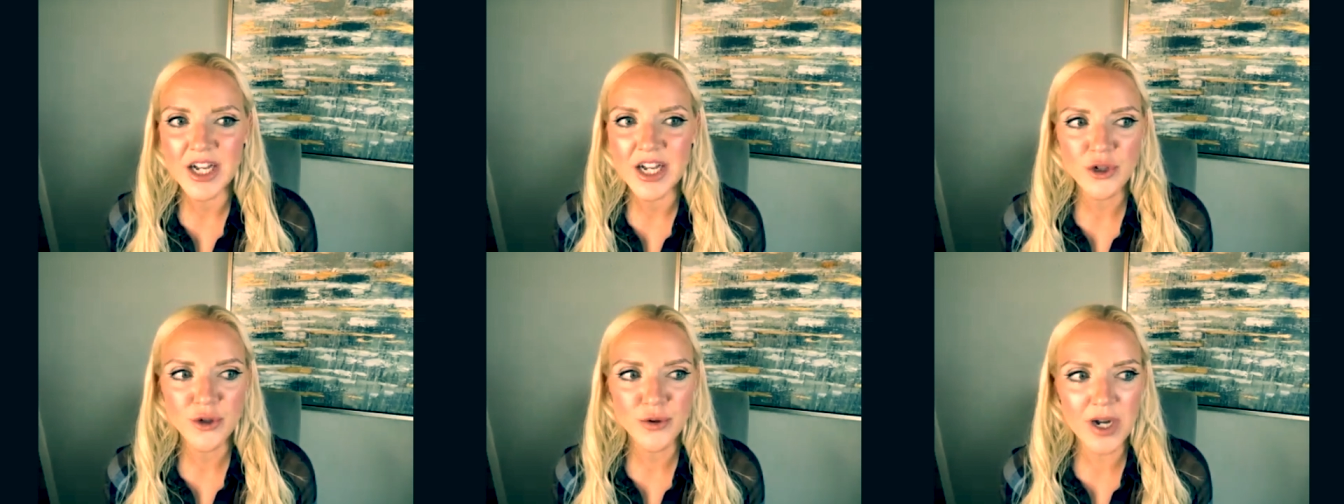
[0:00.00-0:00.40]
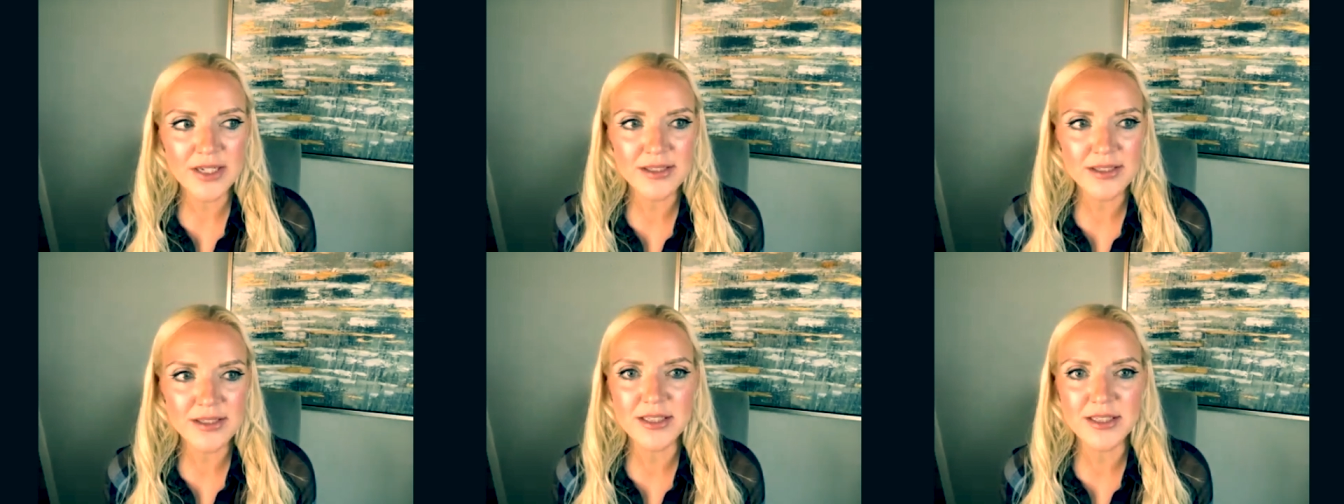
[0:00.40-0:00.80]

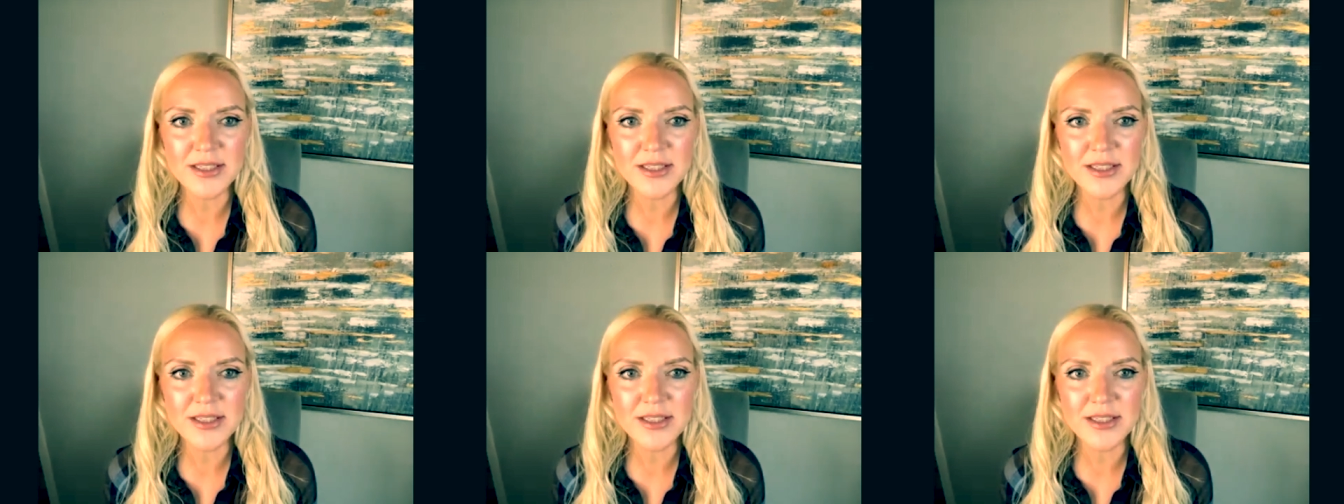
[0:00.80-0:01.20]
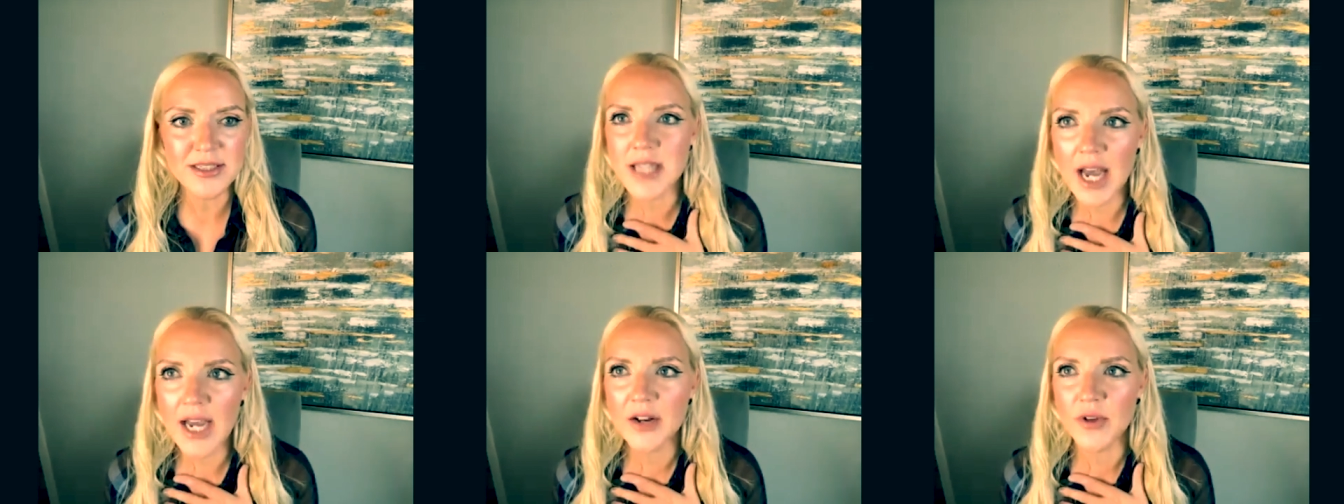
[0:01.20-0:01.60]
Trust is something that's
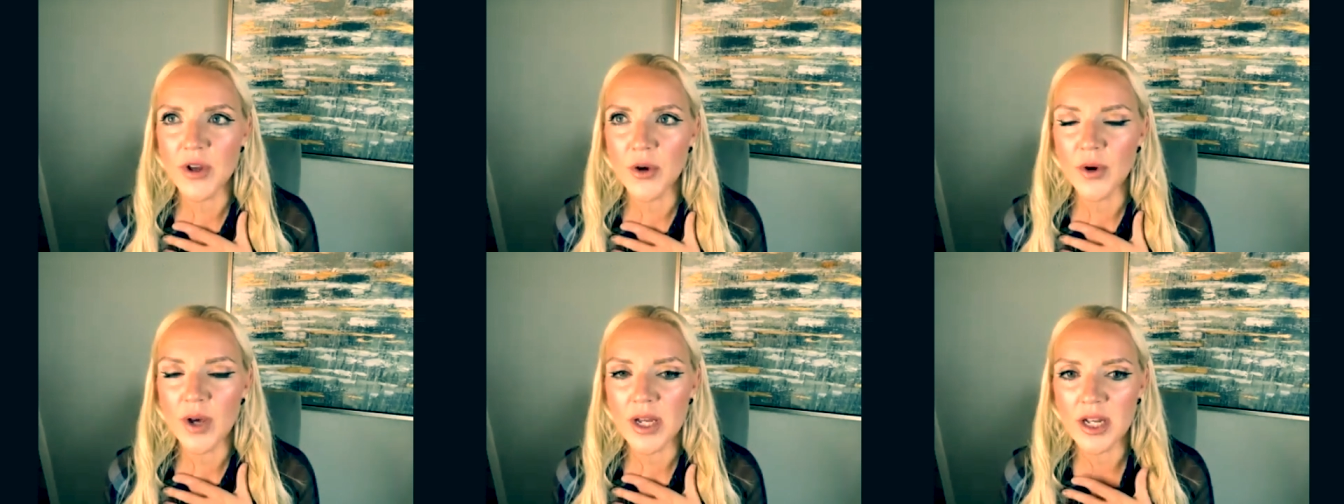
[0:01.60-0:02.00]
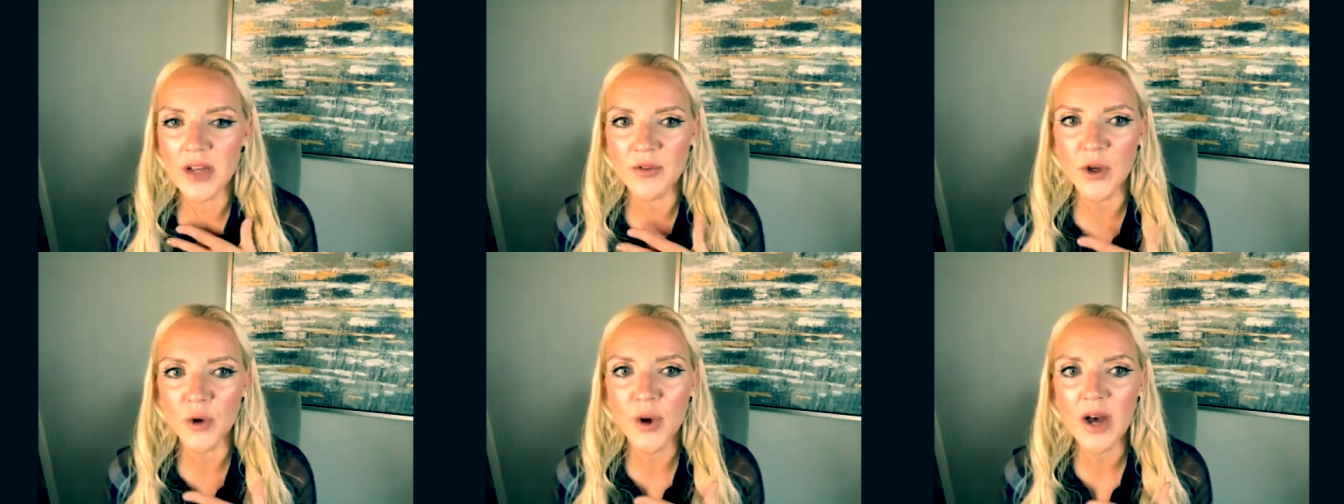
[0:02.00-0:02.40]
inside of you. And
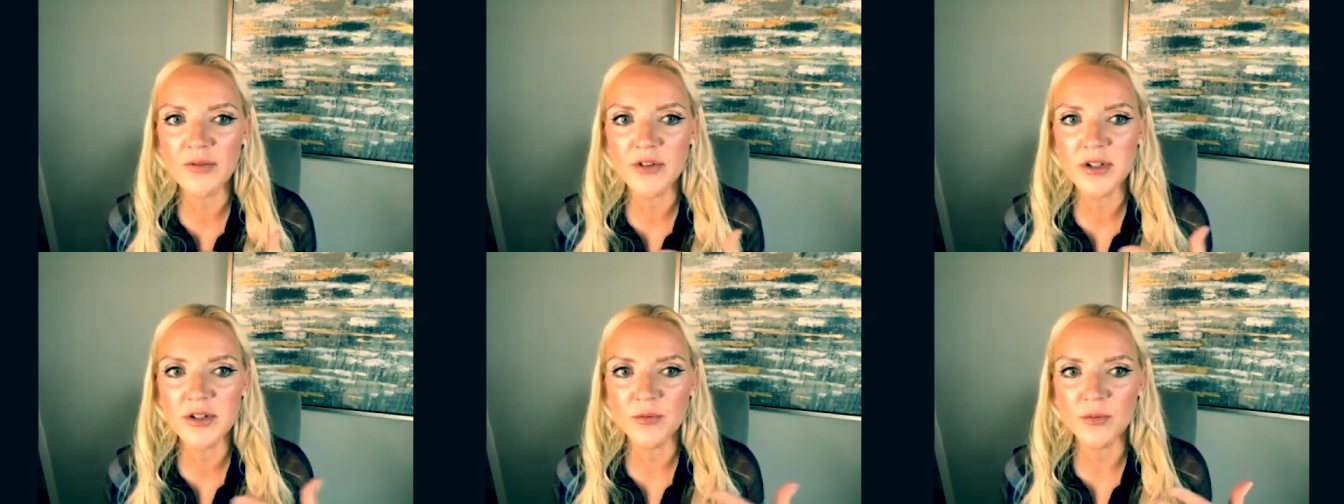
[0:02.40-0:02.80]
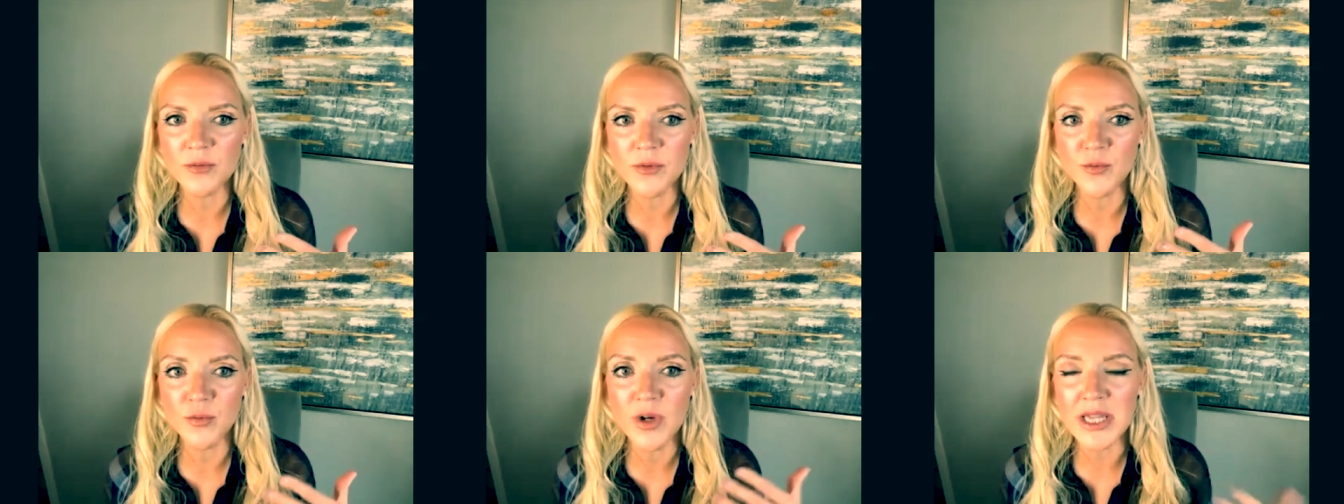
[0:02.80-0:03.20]
if you have to d-
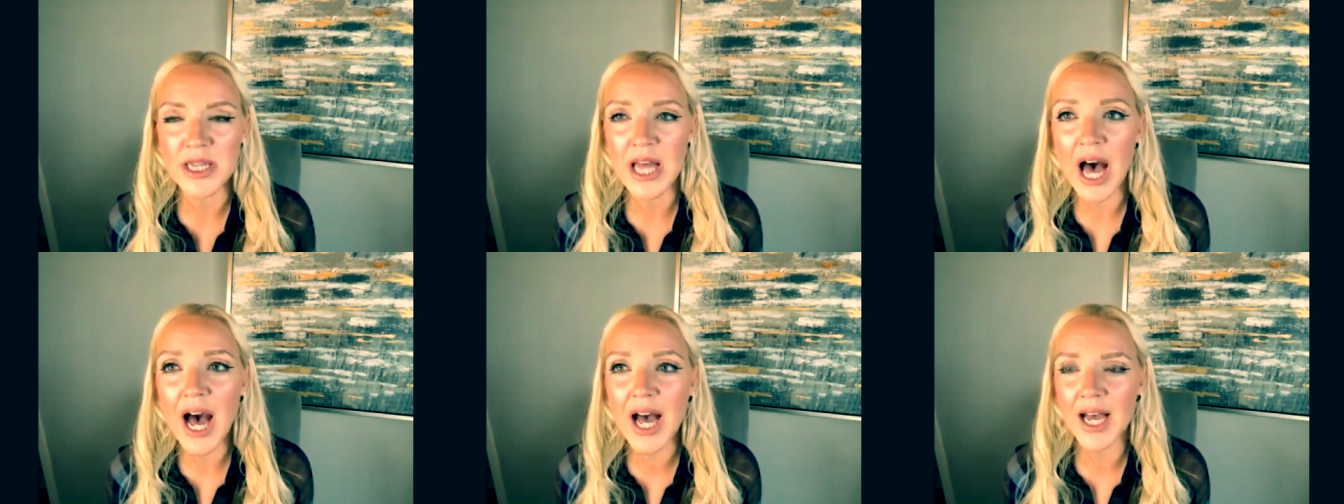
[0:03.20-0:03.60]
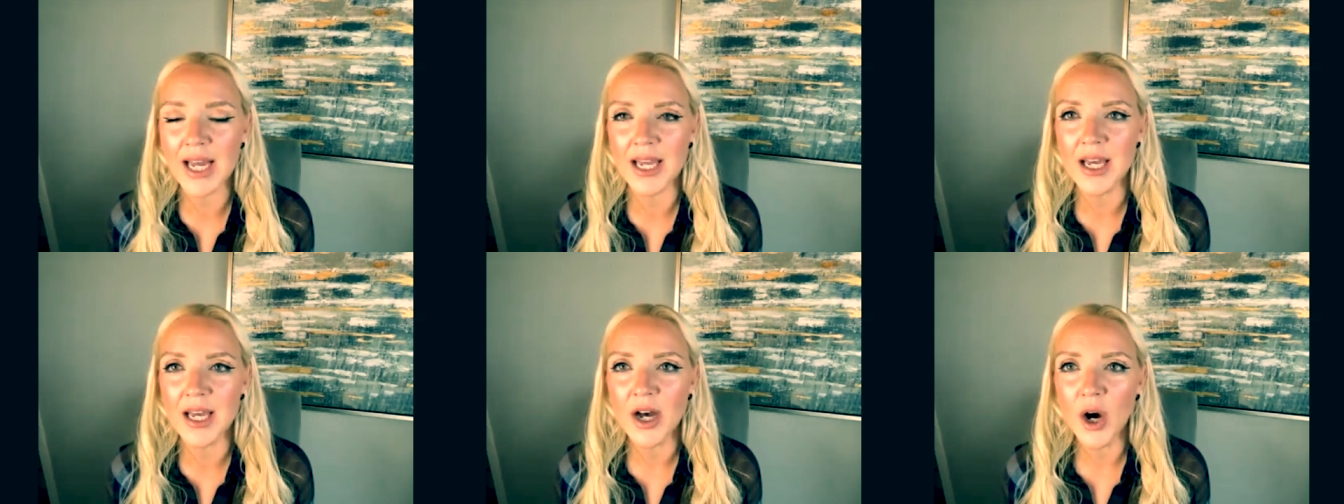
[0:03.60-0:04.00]

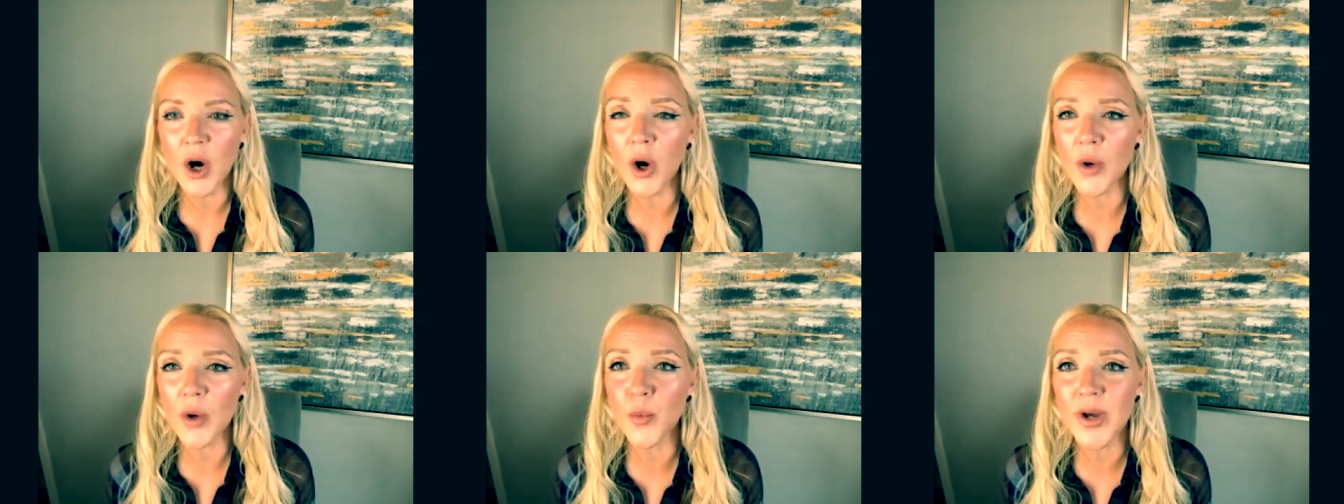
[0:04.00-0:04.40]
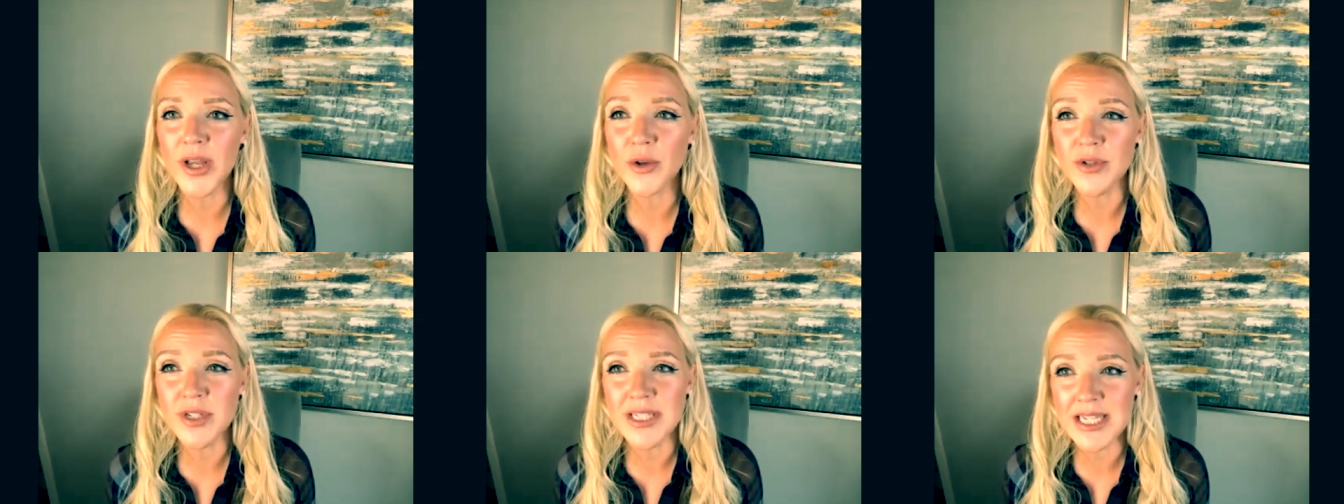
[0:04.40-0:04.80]
rely on what
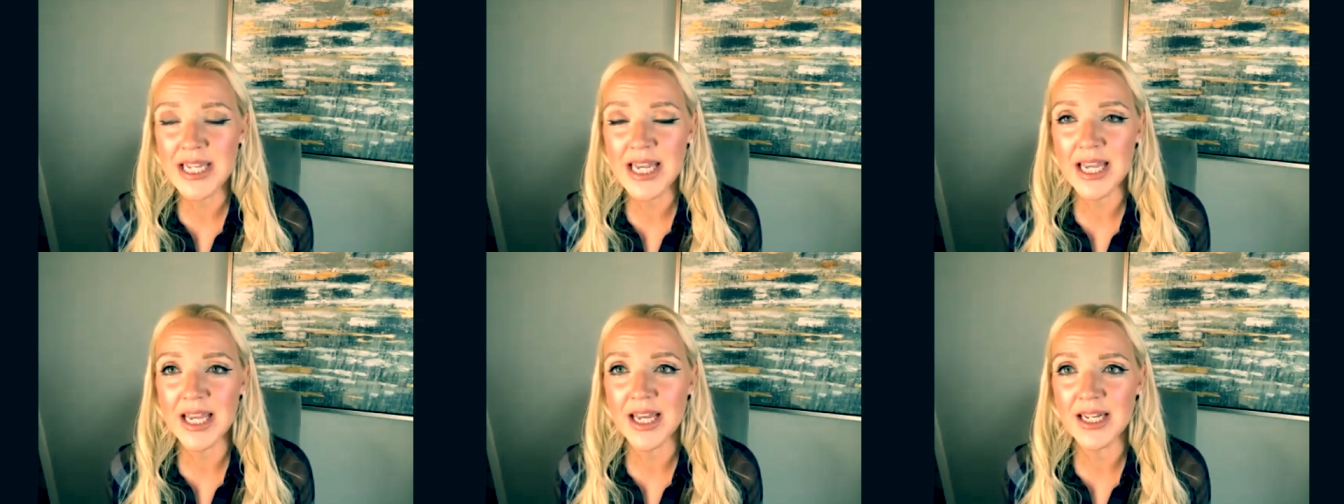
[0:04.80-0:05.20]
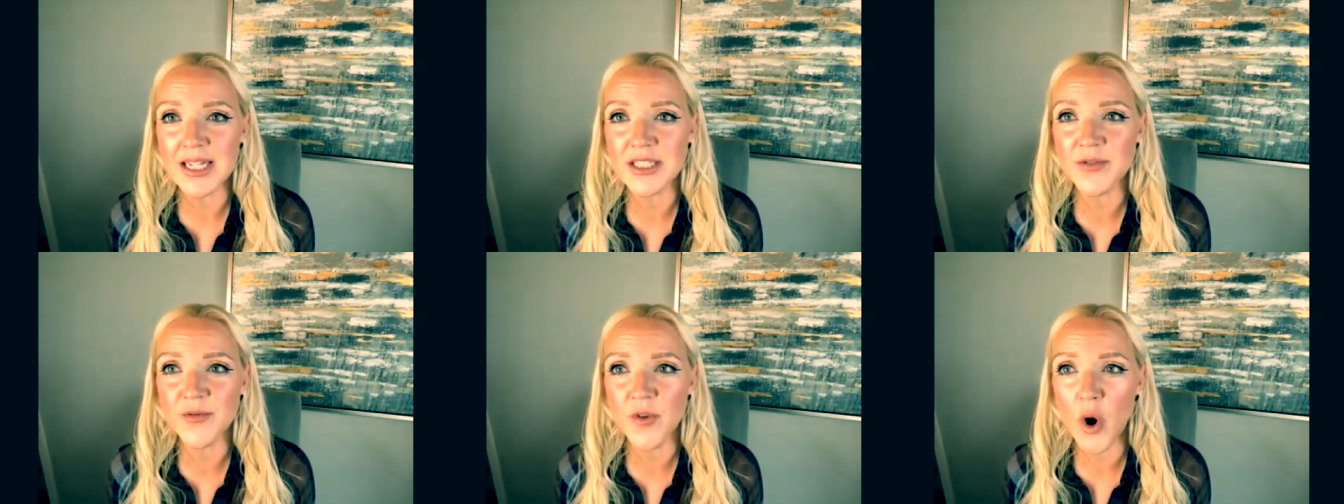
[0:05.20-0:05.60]
you see in
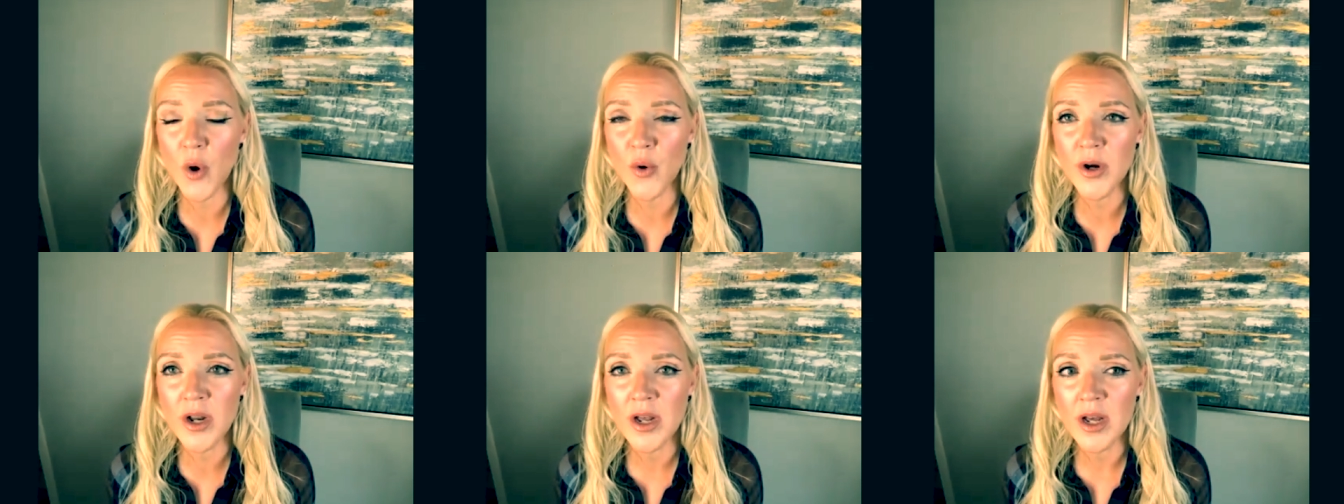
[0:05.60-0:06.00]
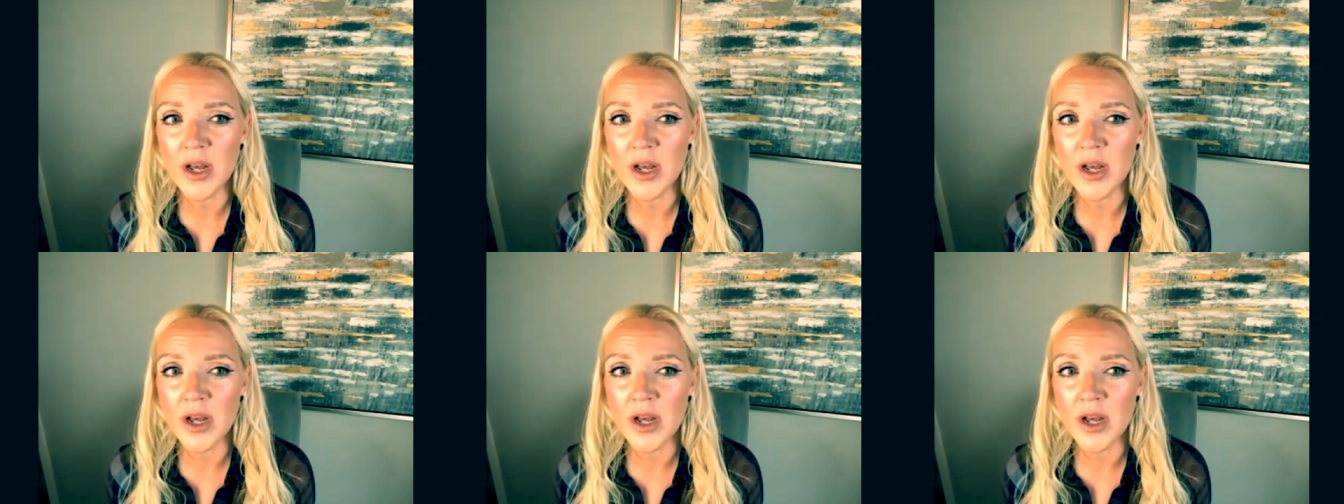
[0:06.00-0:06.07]
his phone,